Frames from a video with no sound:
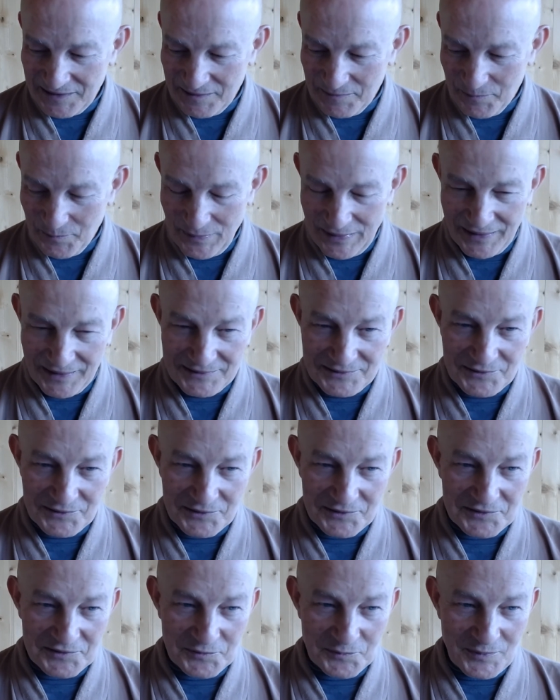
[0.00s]

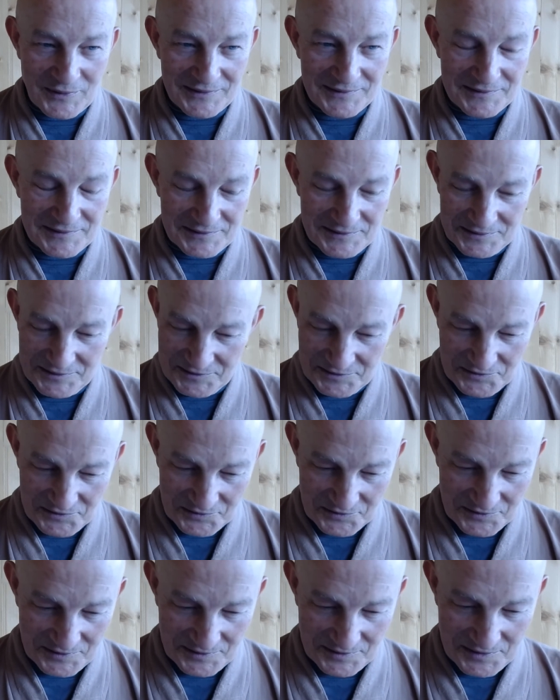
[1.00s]
Paradox, but it is
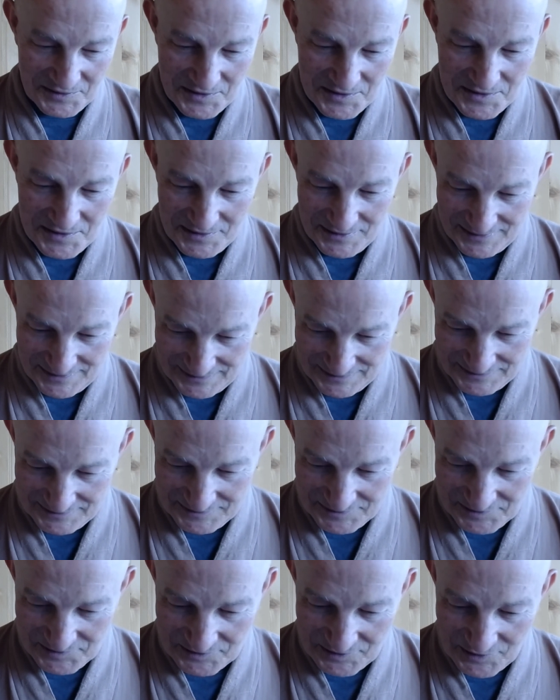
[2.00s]

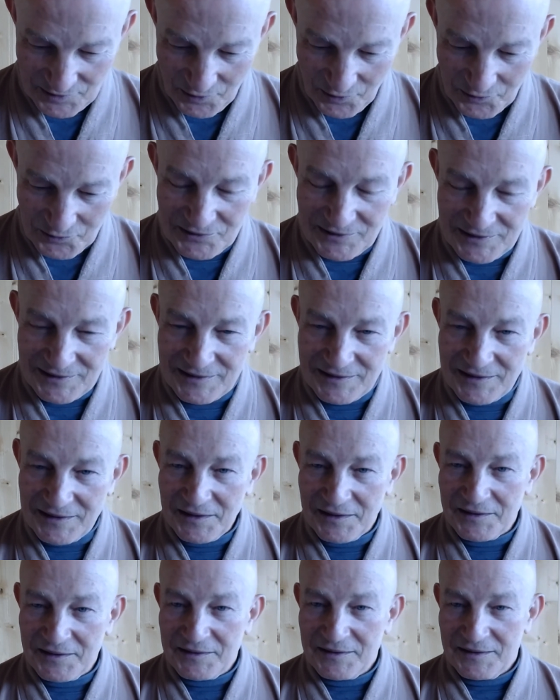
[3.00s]
the
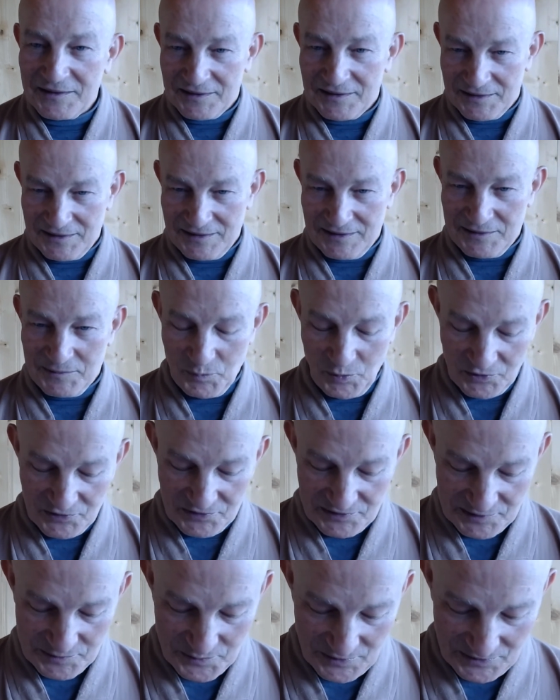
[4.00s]
only
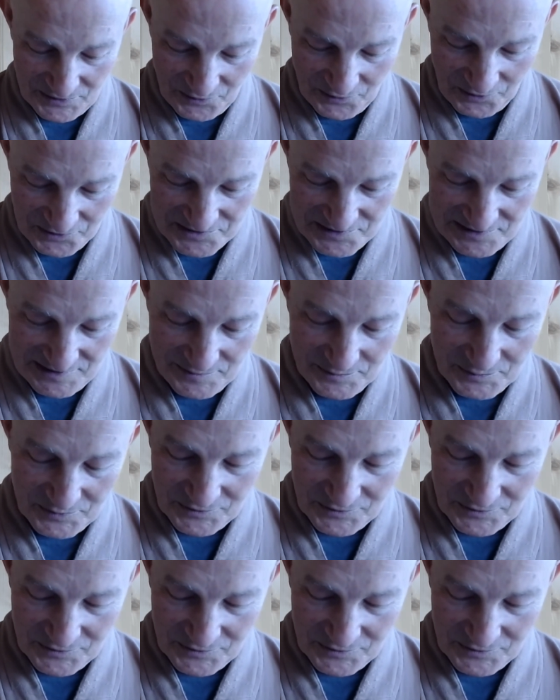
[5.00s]
possible concept of